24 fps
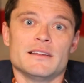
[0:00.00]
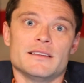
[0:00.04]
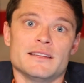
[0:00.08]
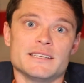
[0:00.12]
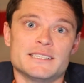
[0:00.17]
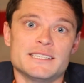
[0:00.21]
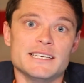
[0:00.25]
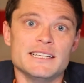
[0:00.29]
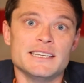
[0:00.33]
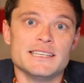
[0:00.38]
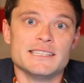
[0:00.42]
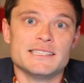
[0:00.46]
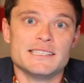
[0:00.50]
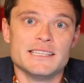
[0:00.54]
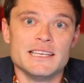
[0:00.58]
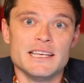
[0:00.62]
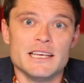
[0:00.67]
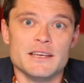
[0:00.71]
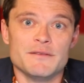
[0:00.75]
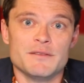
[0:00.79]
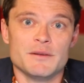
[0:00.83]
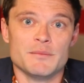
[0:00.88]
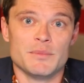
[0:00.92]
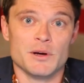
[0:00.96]
The CDC
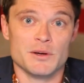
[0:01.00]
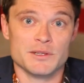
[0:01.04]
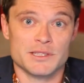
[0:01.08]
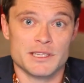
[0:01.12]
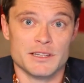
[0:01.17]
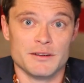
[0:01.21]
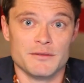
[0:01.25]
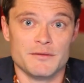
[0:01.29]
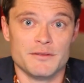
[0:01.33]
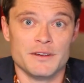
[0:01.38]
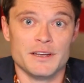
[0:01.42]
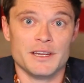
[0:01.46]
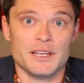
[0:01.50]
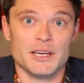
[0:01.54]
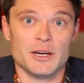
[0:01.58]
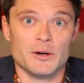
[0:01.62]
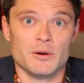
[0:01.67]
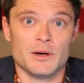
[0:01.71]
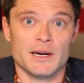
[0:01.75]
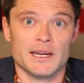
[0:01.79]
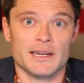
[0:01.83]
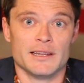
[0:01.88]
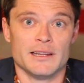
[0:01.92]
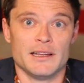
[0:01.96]
even posted a
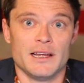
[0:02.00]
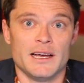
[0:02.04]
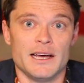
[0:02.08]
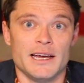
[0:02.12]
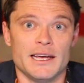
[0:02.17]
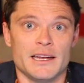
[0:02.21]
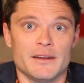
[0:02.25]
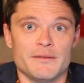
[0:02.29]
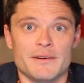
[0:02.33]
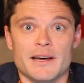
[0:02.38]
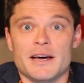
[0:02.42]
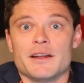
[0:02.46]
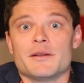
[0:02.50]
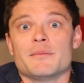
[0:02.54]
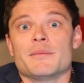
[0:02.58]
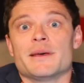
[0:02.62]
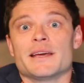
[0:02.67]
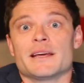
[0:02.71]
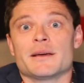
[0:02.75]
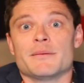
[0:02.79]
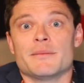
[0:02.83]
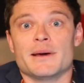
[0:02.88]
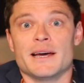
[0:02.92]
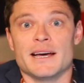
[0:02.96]
video online of how to
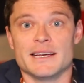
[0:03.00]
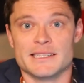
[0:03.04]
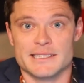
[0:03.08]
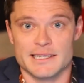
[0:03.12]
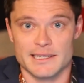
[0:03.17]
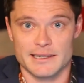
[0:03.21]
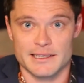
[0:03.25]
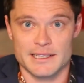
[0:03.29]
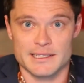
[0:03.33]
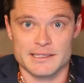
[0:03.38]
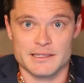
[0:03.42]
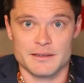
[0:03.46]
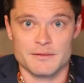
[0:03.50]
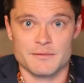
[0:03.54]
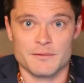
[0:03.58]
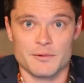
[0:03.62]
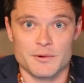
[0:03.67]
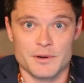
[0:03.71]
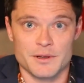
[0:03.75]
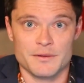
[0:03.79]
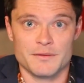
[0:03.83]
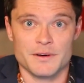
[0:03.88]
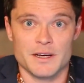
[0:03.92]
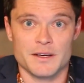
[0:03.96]
make a mask in less than
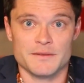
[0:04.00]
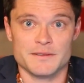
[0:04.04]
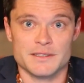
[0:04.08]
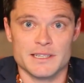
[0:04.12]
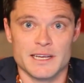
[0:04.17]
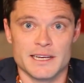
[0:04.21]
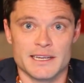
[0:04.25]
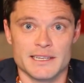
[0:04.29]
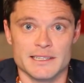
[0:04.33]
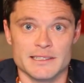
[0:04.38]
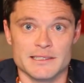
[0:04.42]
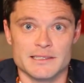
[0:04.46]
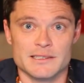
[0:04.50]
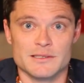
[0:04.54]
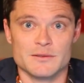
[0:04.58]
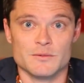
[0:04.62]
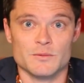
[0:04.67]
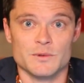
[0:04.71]
45 seconds,